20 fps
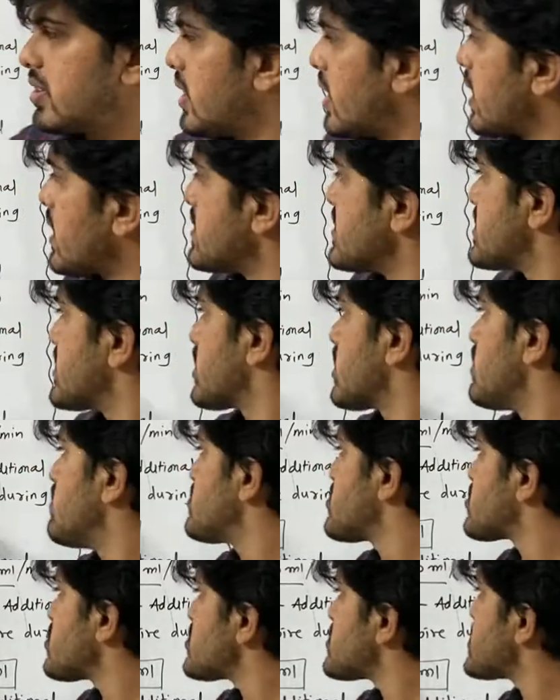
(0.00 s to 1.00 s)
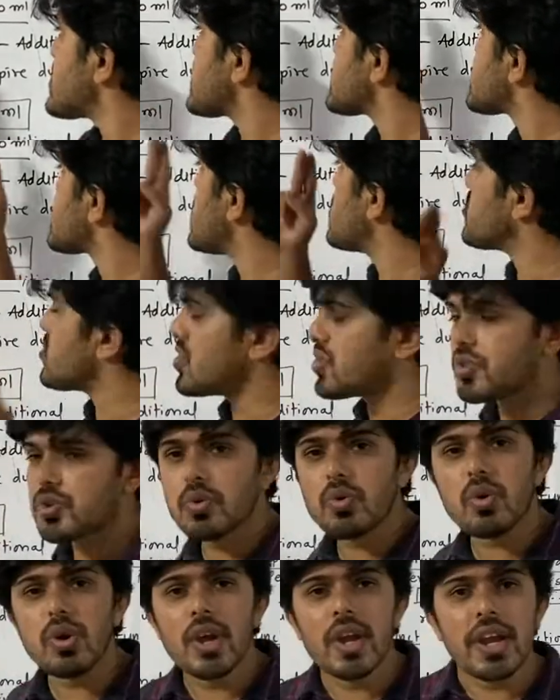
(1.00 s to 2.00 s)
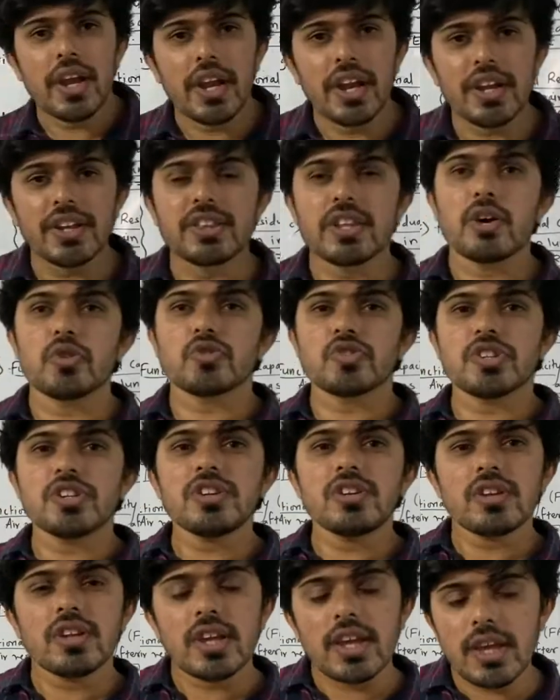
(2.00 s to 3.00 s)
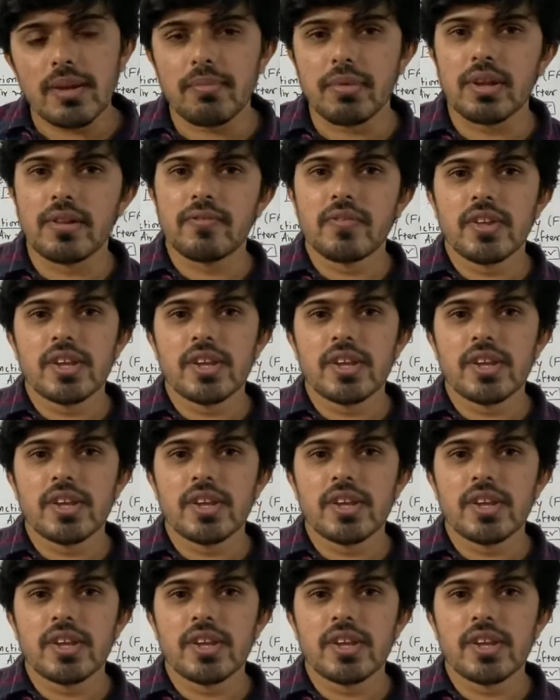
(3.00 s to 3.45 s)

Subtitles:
The answer comes to 6000 to 8000 ml.